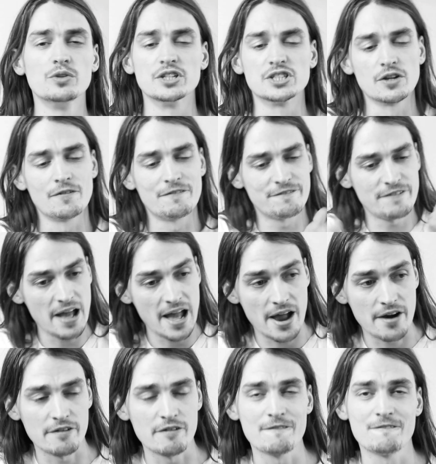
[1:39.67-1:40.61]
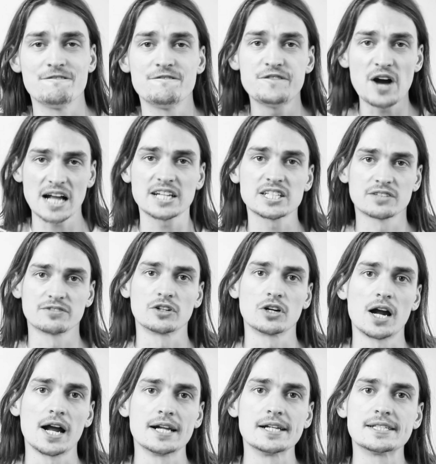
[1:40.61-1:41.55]
There's a very vast
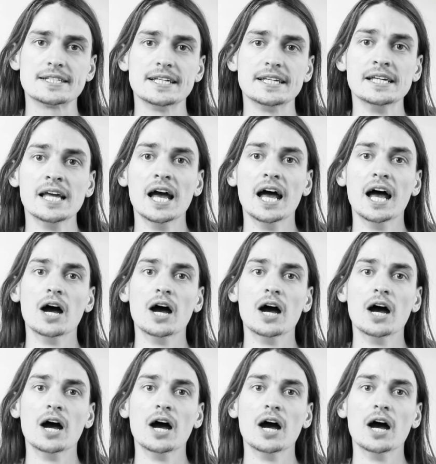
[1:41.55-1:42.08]
variety